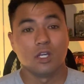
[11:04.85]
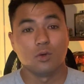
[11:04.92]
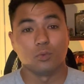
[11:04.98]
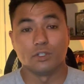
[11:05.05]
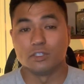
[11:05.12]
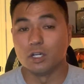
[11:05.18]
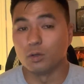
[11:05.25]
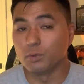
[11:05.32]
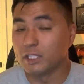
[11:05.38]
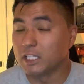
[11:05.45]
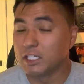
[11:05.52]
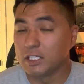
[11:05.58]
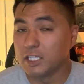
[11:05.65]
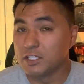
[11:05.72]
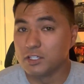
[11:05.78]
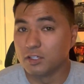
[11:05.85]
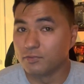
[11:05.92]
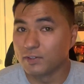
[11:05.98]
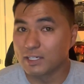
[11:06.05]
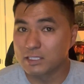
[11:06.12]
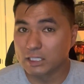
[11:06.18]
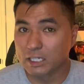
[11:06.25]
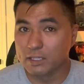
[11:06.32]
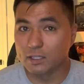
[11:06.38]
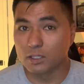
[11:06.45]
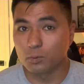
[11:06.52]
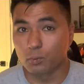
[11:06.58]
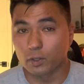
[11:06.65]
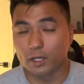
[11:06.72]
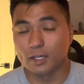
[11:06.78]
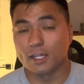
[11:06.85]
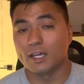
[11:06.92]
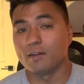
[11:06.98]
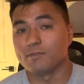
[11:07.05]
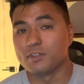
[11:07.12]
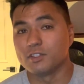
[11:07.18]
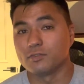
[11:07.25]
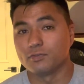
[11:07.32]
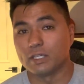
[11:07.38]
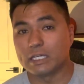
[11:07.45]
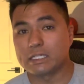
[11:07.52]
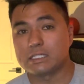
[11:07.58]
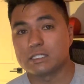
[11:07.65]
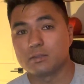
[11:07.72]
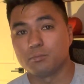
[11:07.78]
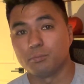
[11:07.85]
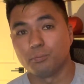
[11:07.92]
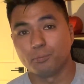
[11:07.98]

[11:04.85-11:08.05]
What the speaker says: We don't need you to fix anything. We're going to have this fixed,